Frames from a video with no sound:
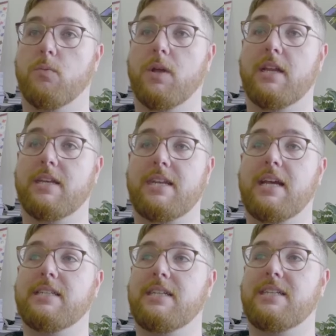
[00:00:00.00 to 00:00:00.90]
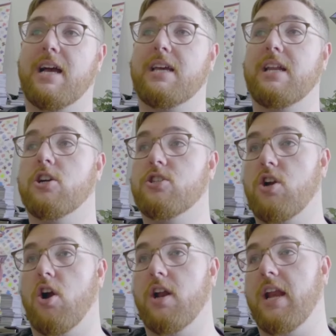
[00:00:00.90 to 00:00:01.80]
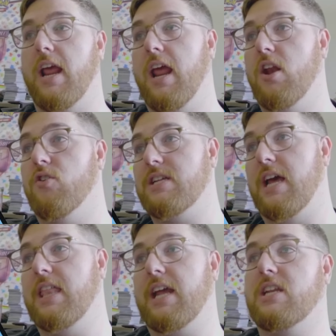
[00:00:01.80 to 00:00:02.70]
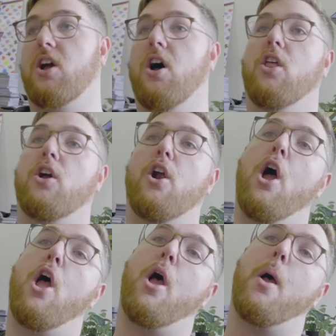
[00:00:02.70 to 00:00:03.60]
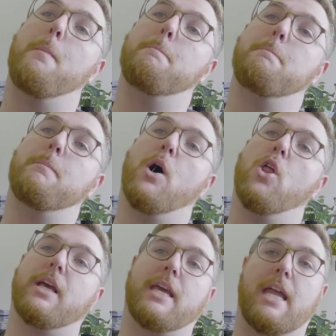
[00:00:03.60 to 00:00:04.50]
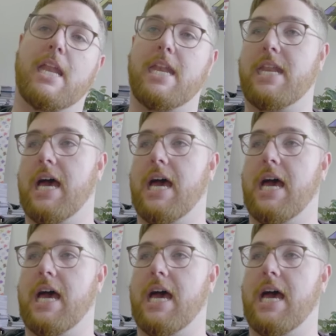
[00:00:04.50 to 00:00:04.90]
We get Daisy Duck in our starting hand, or as I like to call her, Mulligan Duck.